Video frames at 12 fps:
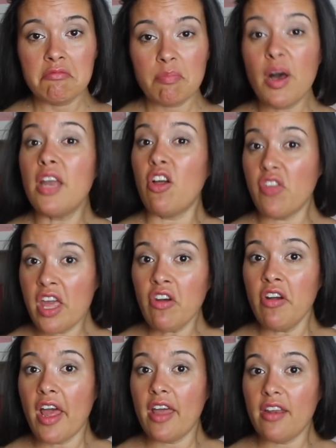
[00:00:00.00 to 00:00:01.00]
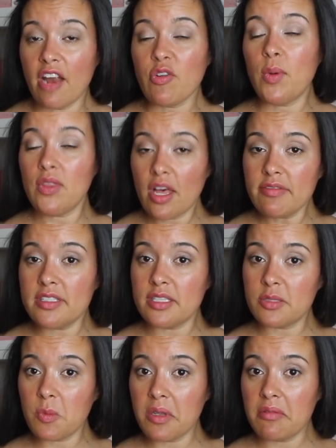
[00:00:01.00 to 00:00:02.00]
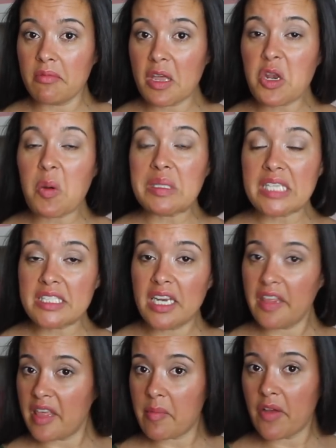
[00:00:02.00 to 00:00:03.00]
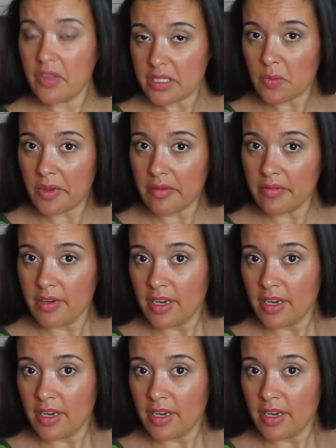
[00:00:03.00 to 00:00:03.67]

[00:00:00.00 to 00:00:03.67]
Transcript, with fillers: But on the internet, everyone loves this one and no one says anything about this one.